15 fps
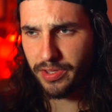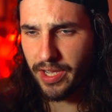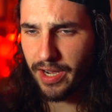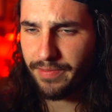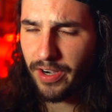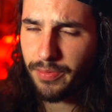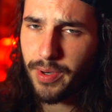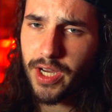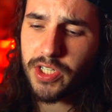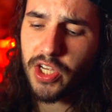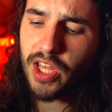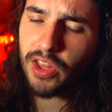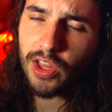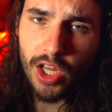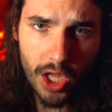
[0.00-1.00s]
thank you very much.
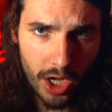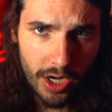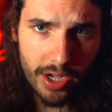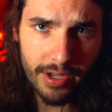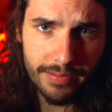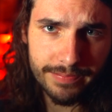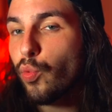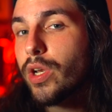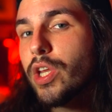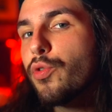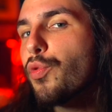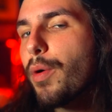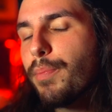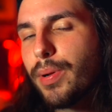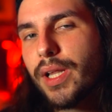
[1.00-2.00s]
And look, when you
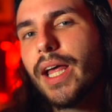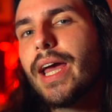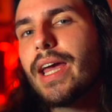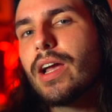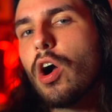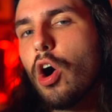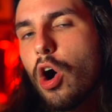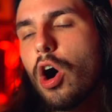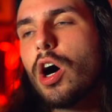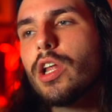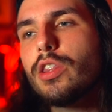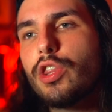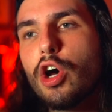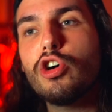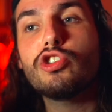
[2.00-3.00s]
were playing
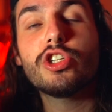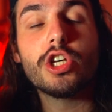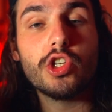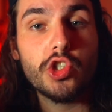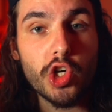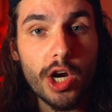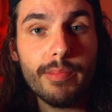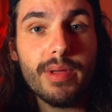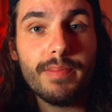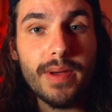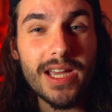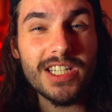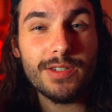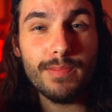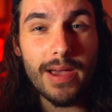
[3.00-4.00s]
on those
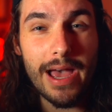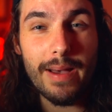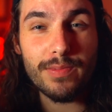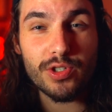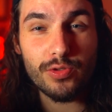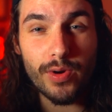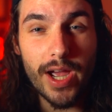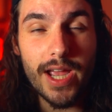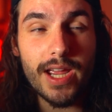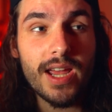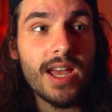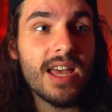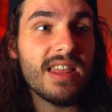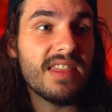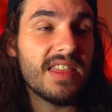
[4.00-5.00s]
German-based maps, right?
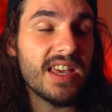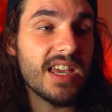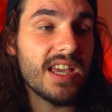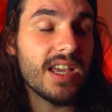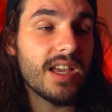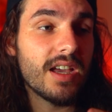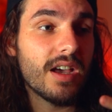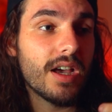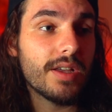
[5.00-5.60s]
The